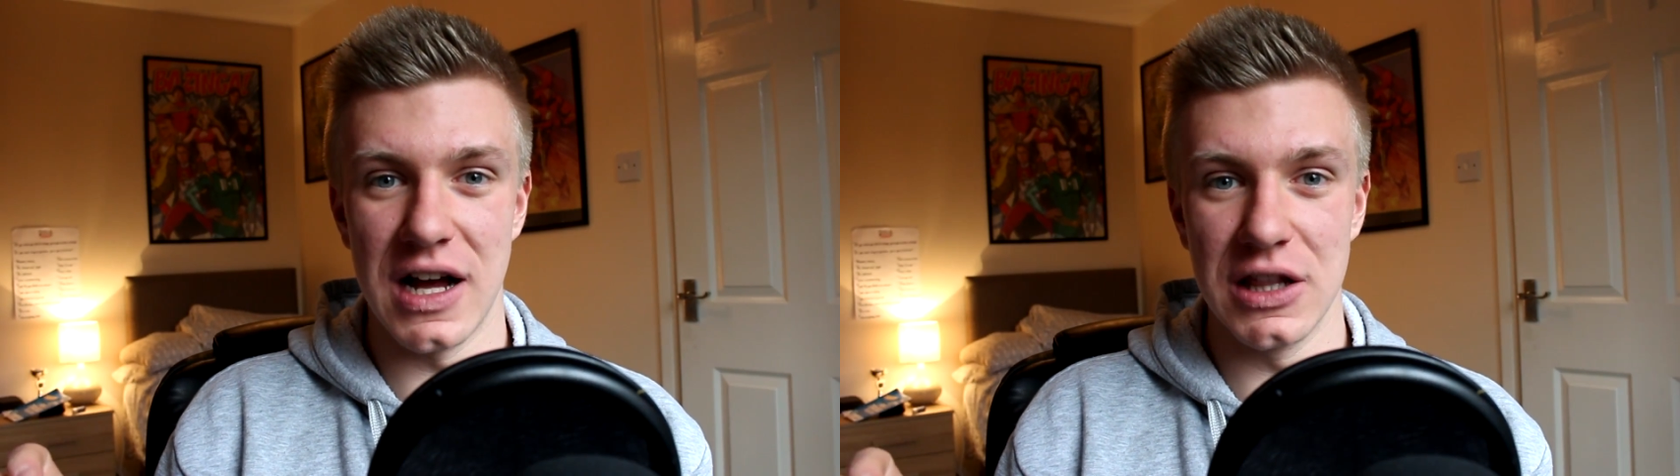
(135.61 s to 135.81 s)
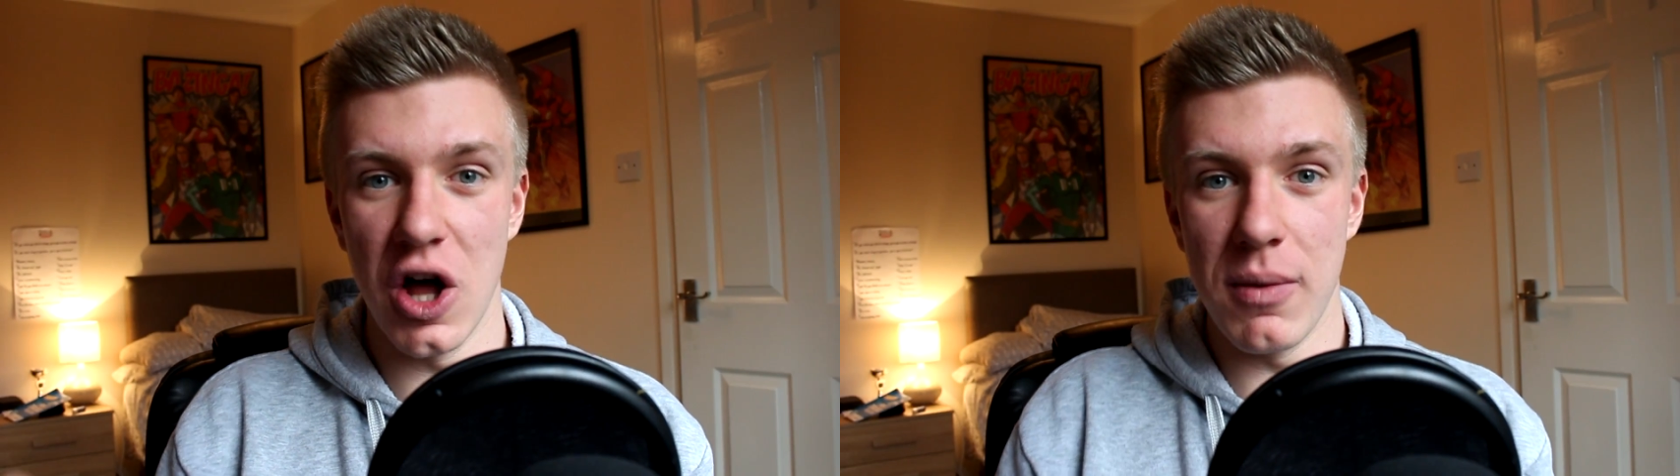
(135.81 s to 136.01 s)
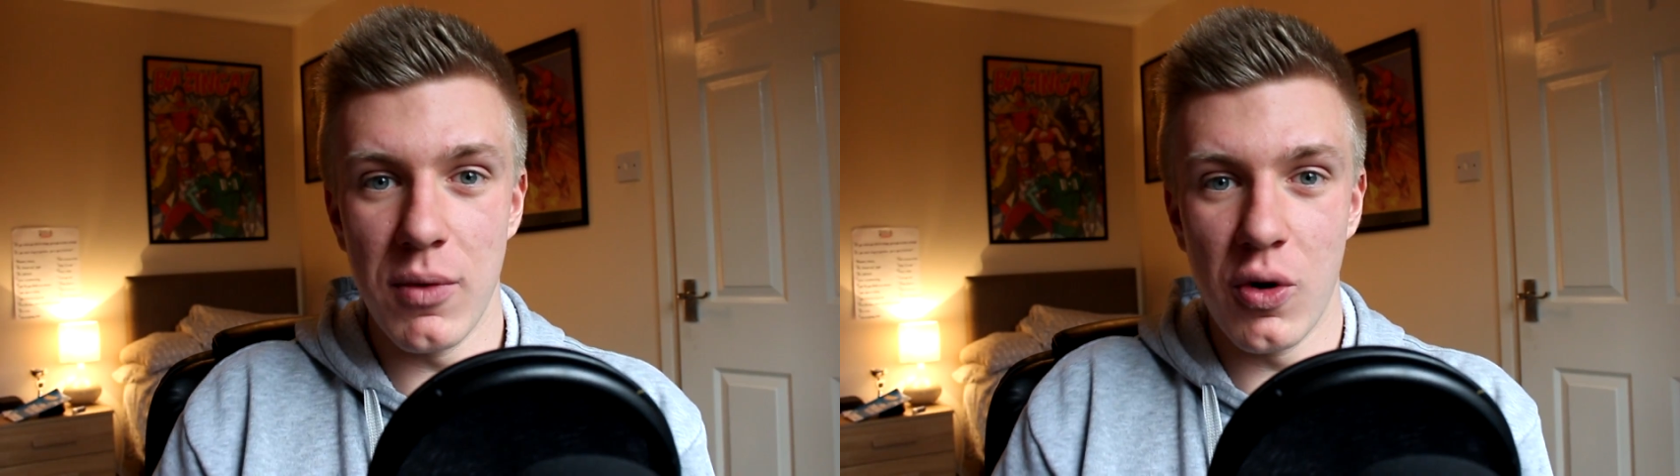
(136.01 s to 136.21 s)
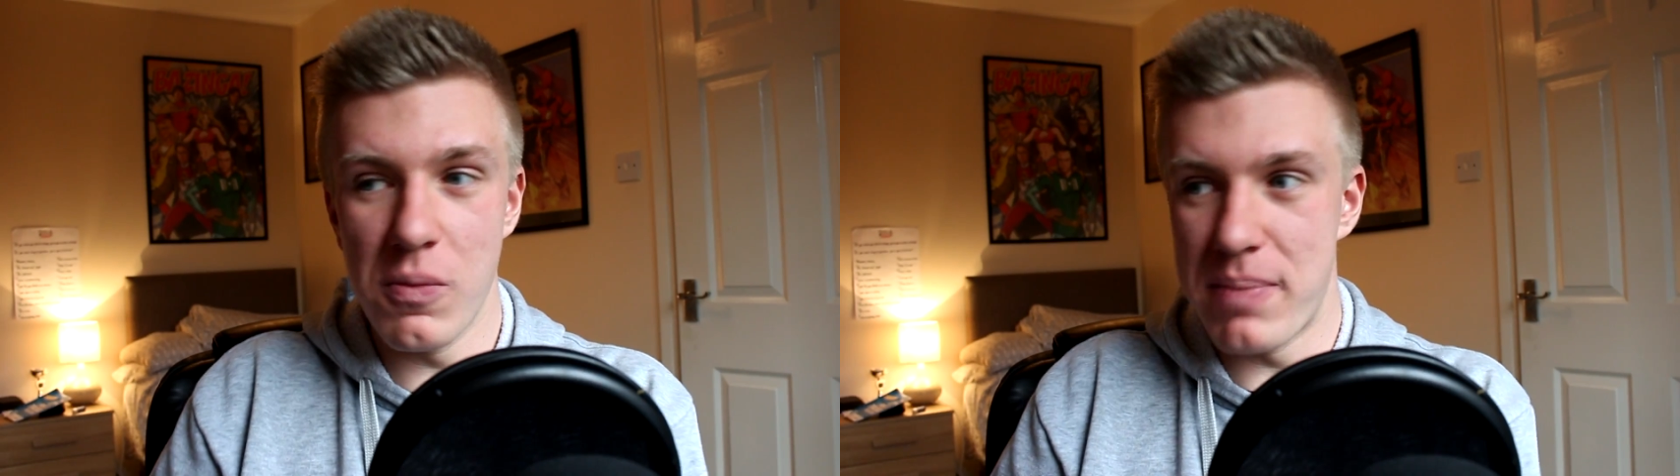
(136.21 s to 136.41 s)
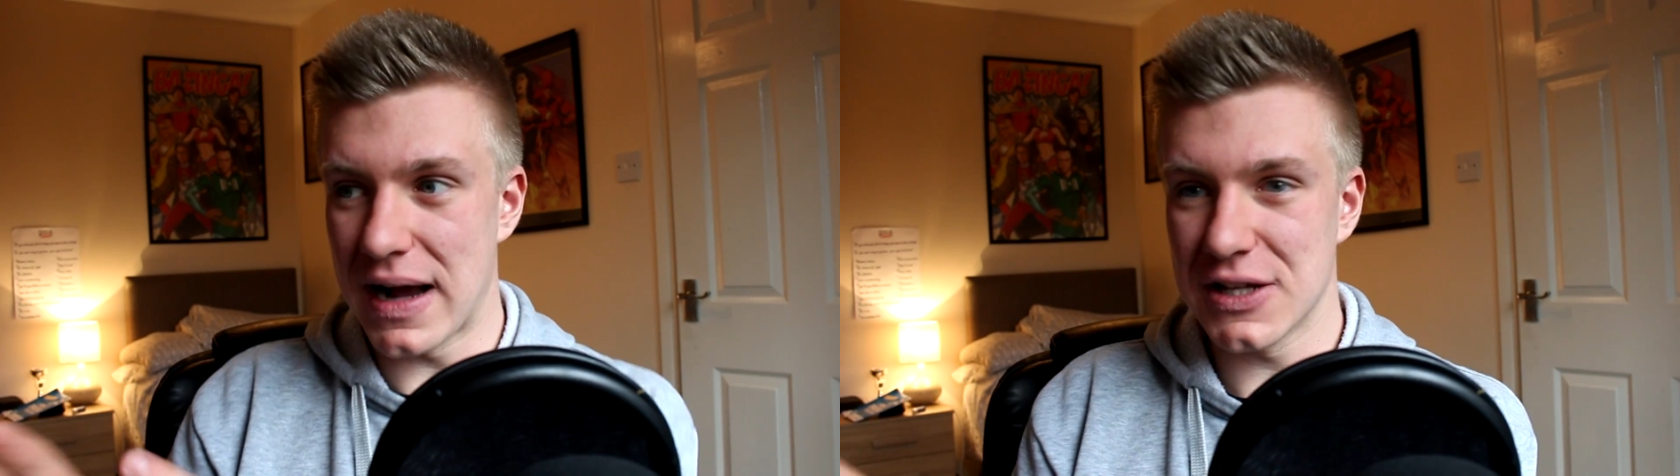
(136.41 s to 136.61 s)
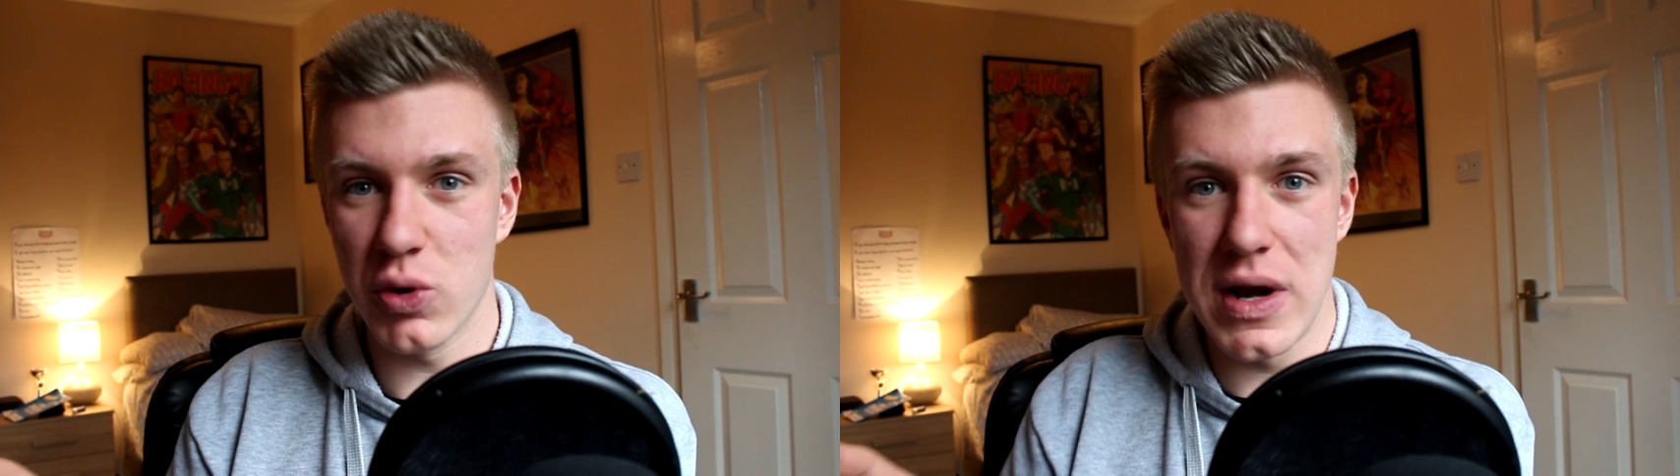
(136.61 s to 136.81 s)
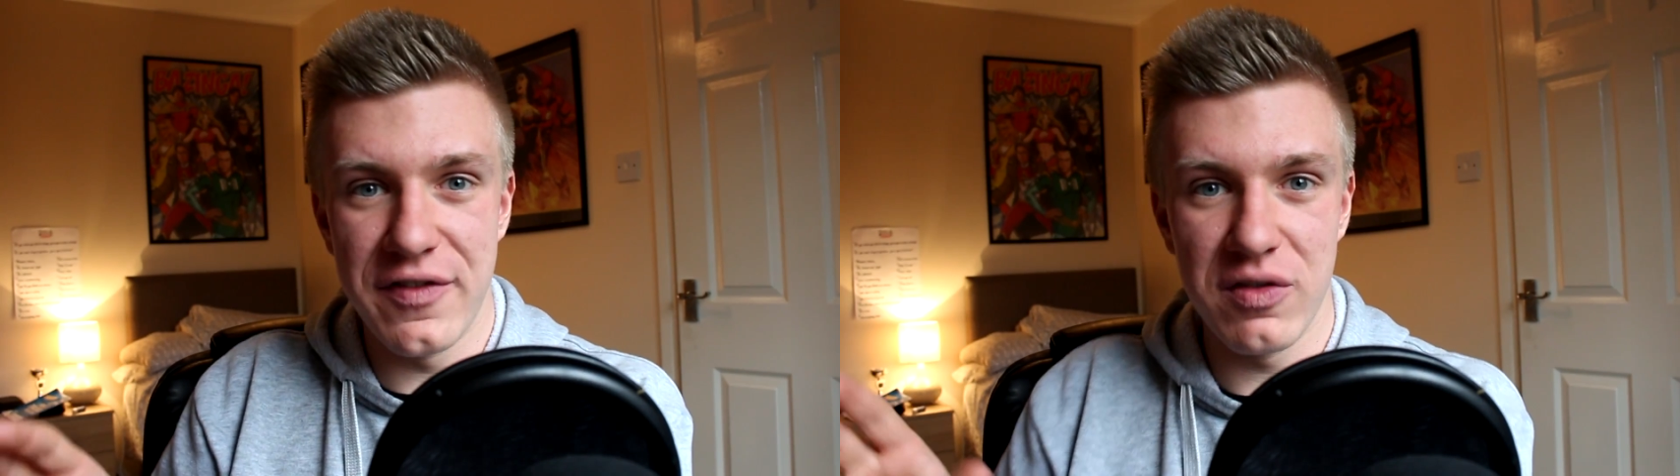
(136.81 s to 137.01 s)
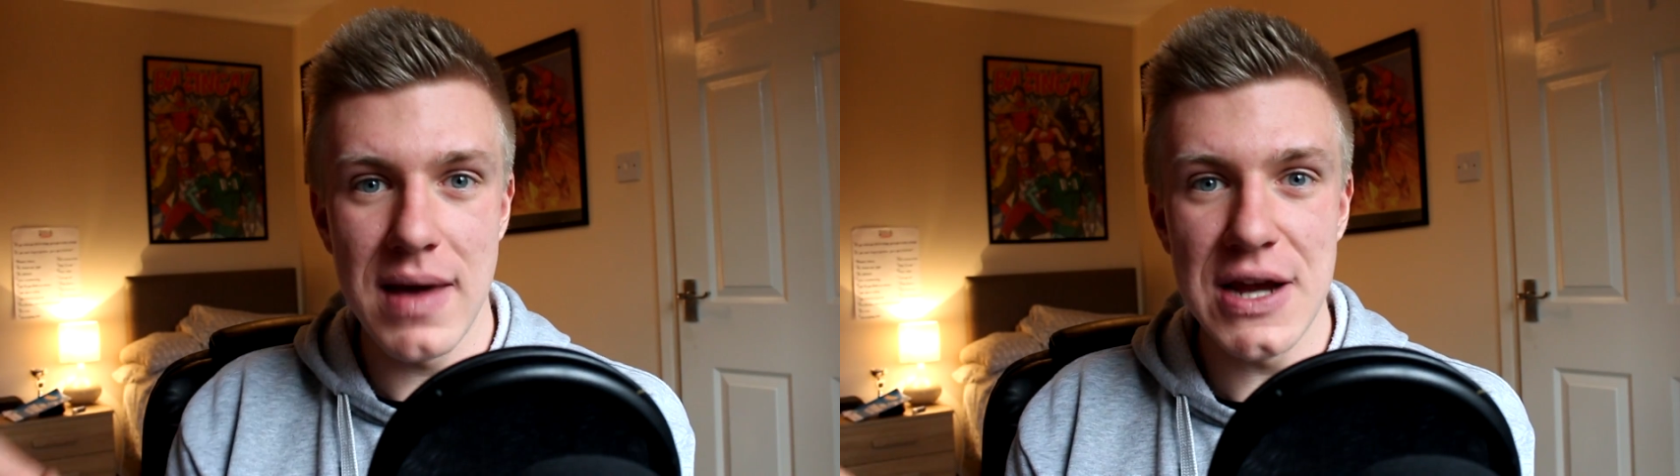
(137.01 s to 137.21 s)
a lot more backstory
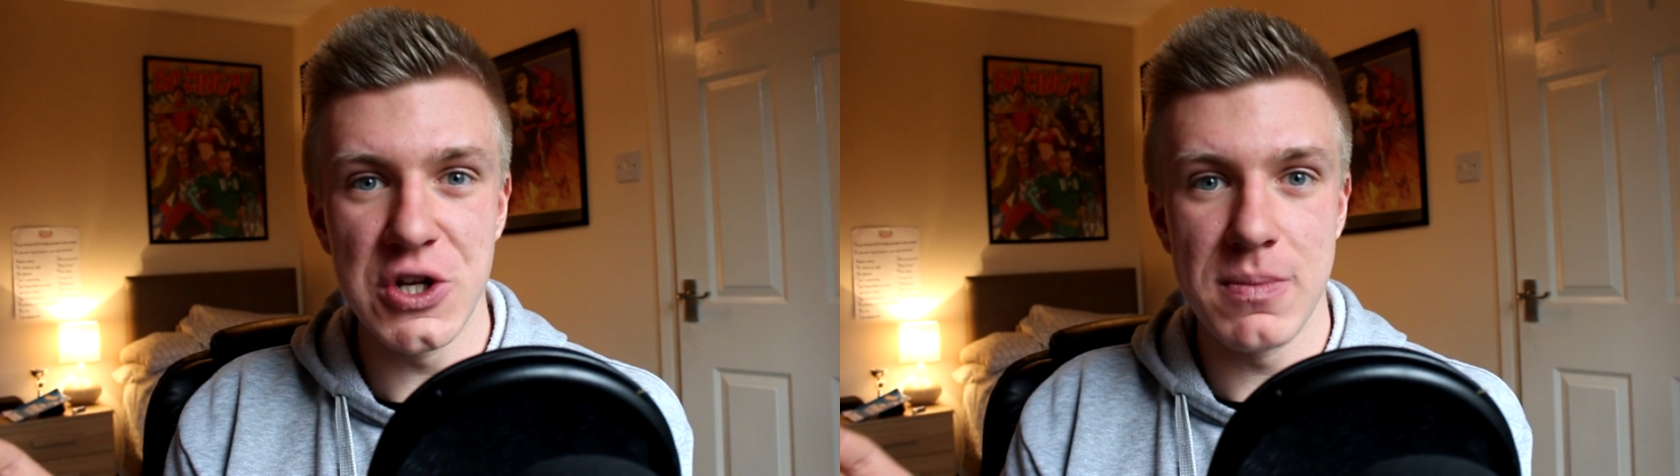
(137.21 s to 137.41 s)
information